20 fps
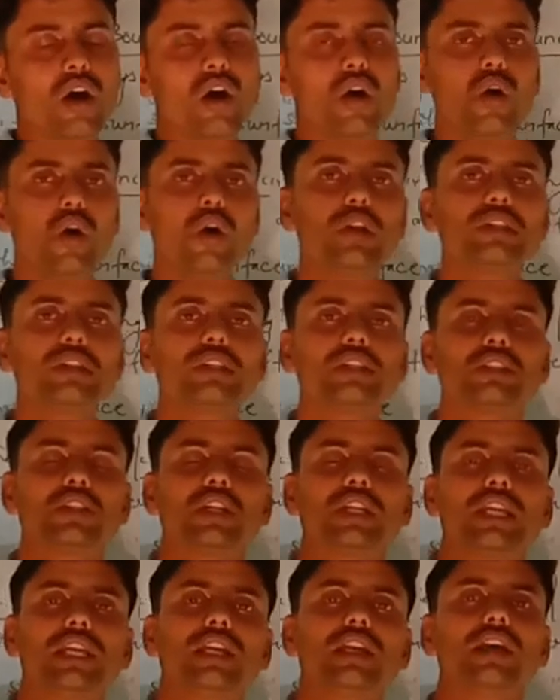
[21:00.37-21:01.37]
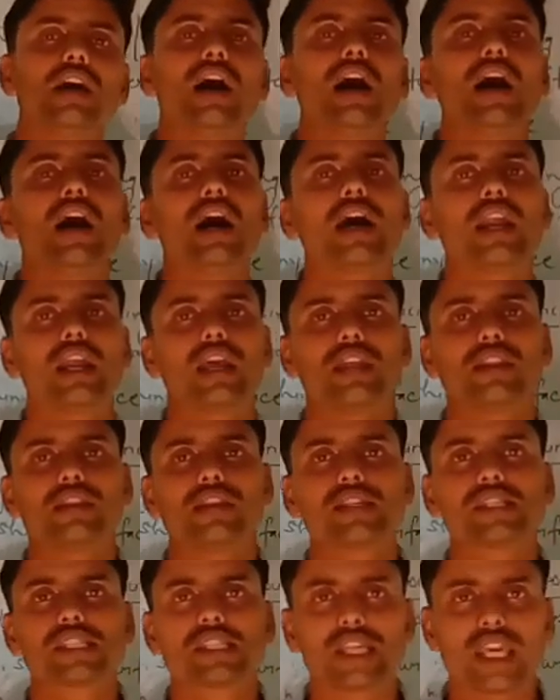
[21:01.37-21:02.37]
all three are
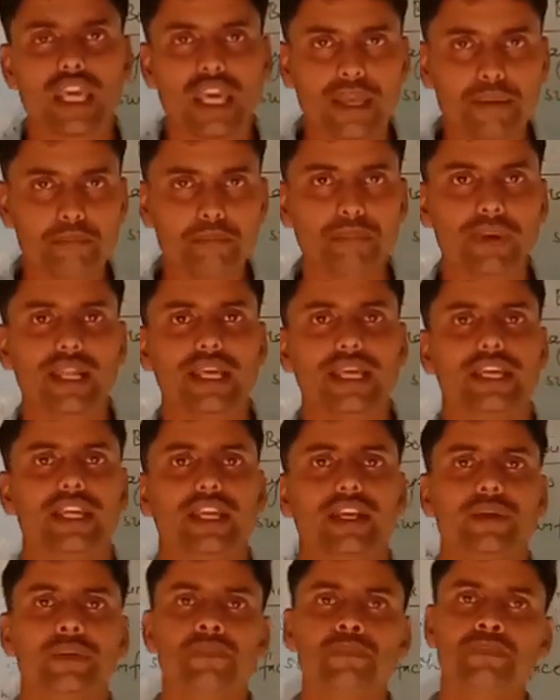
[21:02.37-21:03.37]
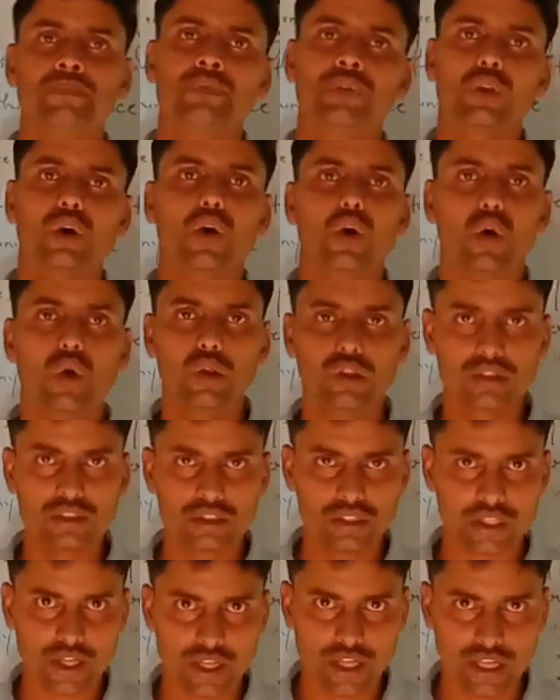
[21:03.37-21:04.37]
in the same plane.
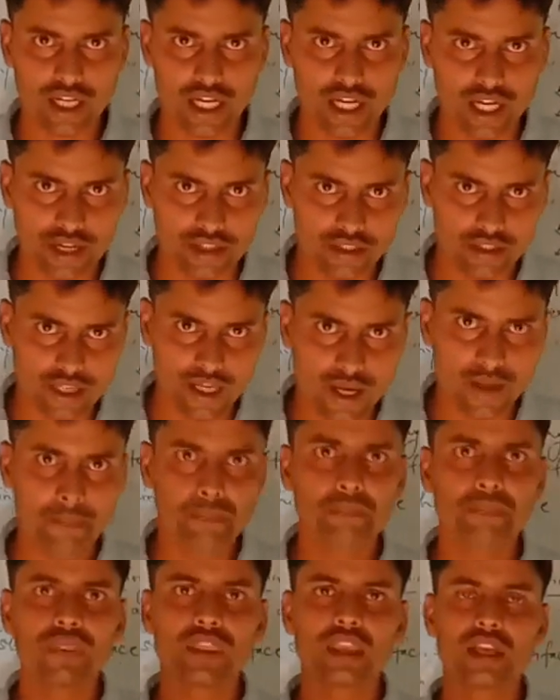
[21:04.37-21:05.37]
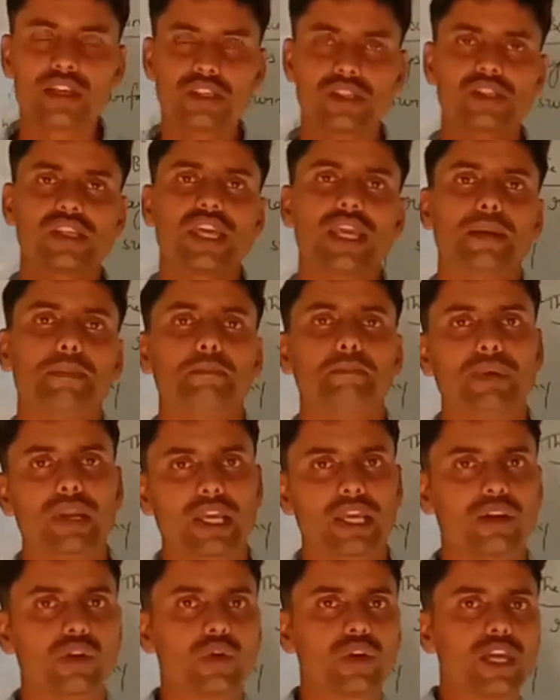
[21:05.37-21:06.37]
All three are in the same
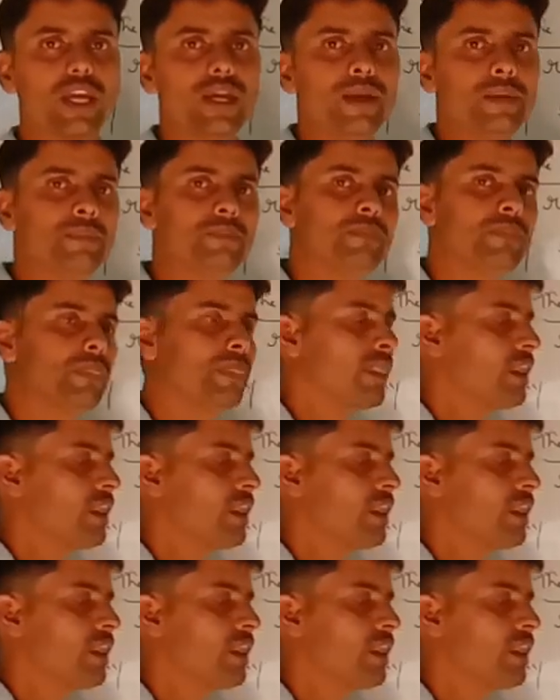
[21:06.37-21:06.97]
plane. Okay,